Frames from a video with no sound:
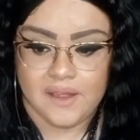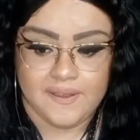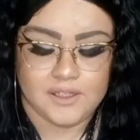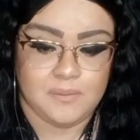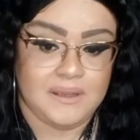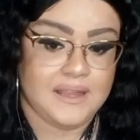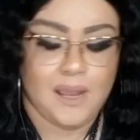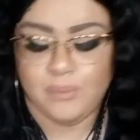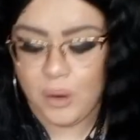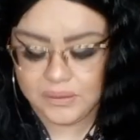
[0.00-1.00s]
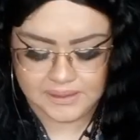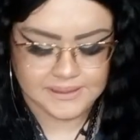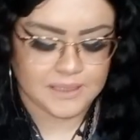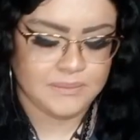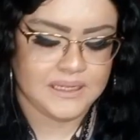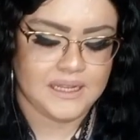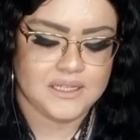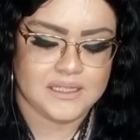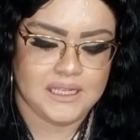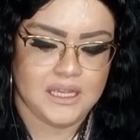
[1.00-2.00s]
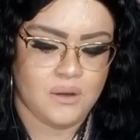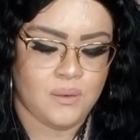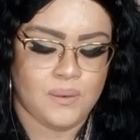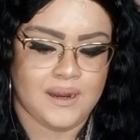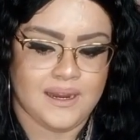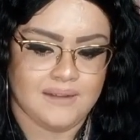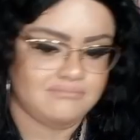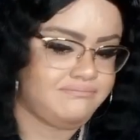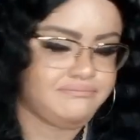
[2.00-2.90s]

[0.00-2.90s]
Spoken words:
This could be they posting something allegedly, or